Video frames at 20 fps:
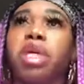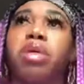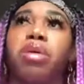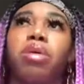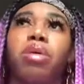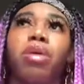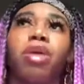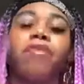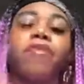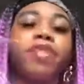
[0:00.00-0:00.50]

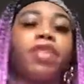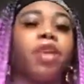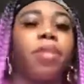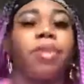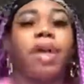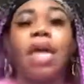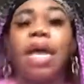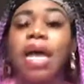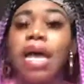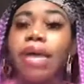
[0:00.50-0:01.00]
everything
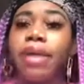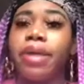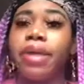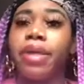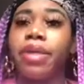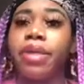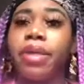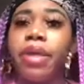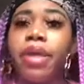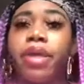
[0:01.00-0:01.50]
behind it,
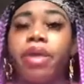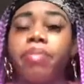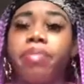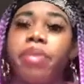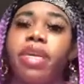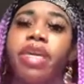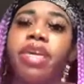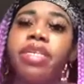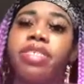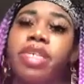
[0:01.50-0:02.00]

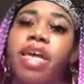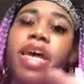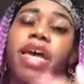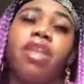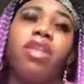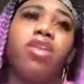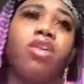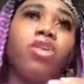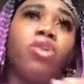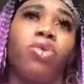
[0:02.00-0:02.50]
because I
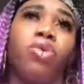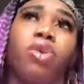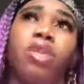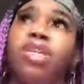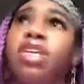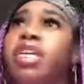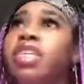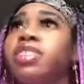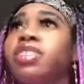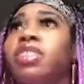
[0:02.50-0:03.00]
know that
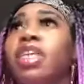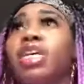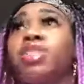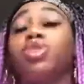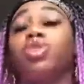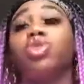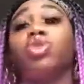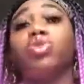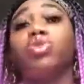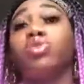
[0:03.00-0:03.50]
it's not
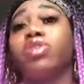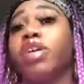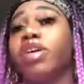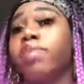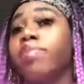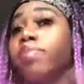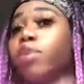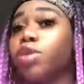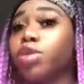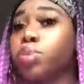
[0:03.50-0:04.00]
true at
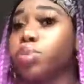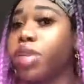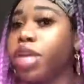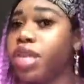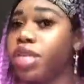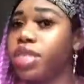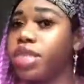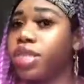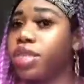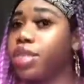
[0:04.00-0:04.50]
most
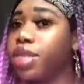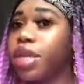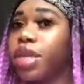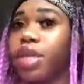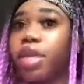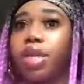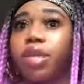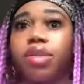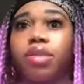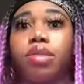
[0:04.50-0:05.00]
places,
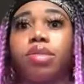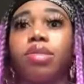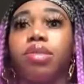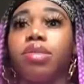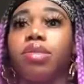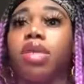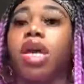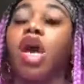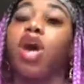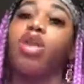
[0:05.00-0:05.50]
and
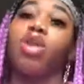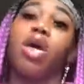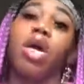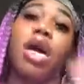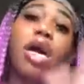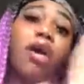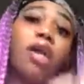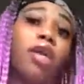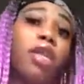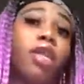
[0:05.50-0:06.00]
I don't know how
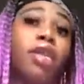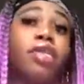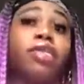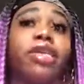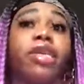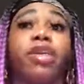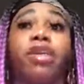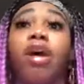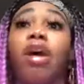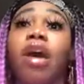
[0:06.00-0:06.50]
it is at
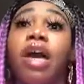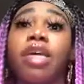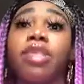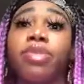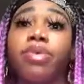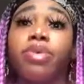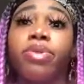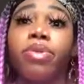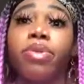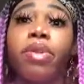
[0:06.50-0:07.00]
your high
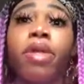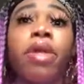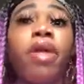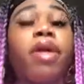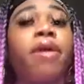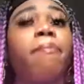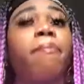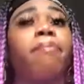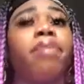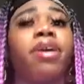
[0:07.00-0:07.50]
school,
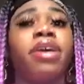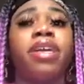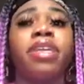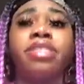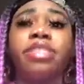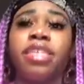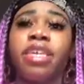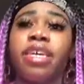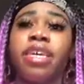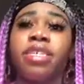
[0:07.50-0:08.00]
but it
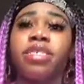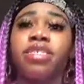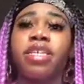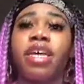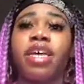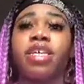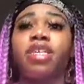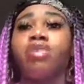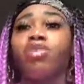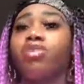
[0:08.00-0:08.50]
says
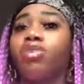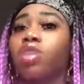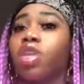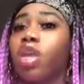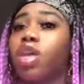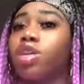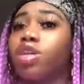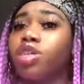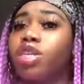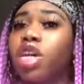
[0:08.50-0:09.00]
that your
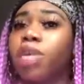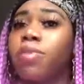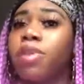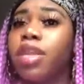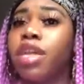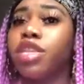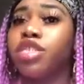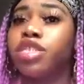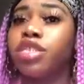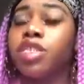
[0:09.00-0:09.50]
locker
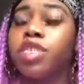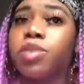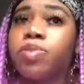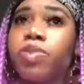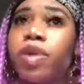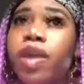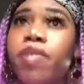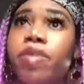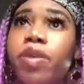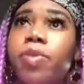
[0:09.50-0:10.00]
combination is
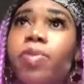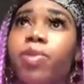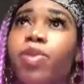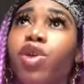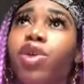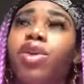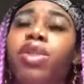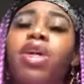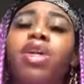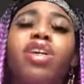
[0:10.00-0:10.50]
private. Your
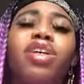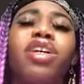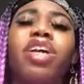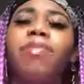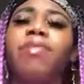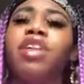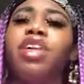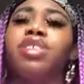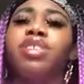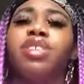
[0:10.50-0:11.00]
locker
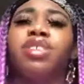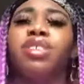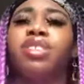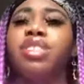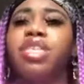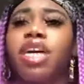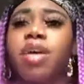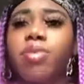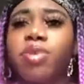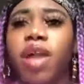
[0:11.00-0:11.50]
combination is
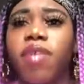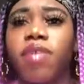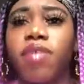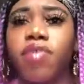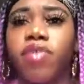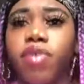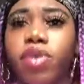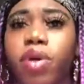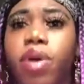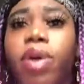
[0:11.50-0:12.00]
not private for real,